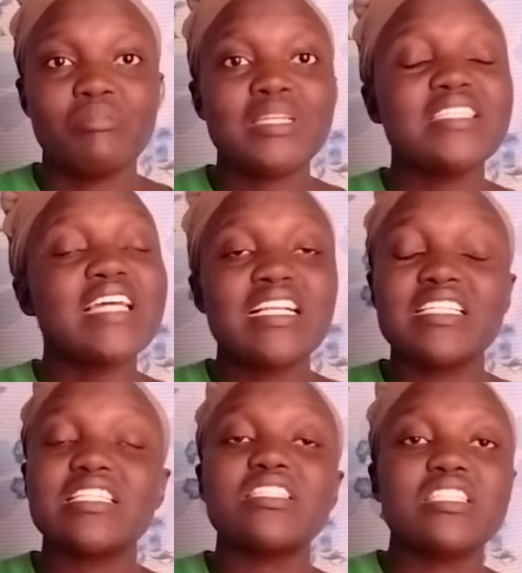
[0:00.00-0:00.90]
My
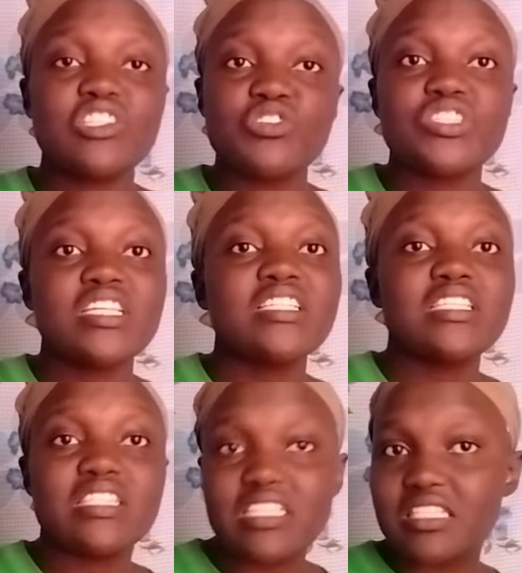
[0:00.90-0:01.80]
child is innocent
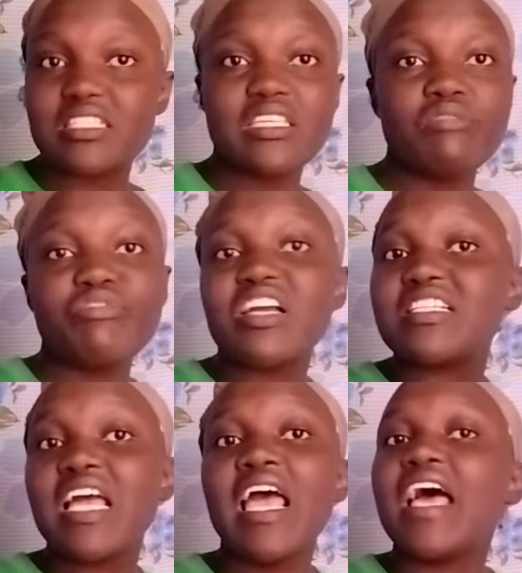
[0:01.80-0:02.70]
in this. In
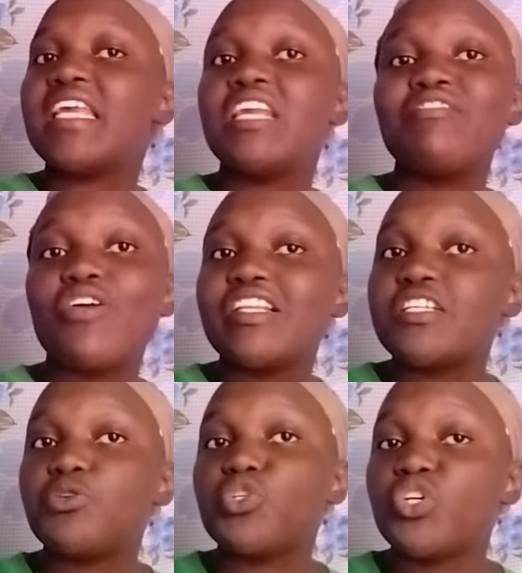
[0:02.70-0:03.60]
fact, I never
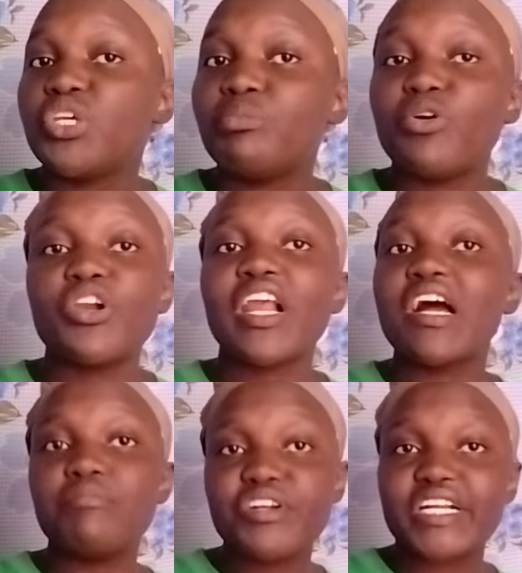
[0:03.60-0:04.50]
wanted to show him on
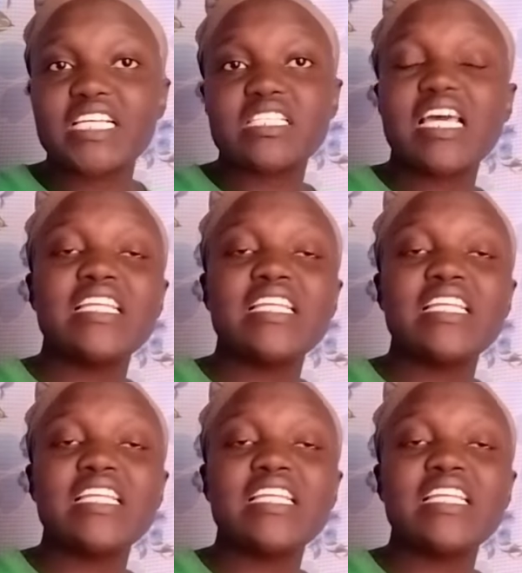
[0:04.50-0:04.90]
cameras.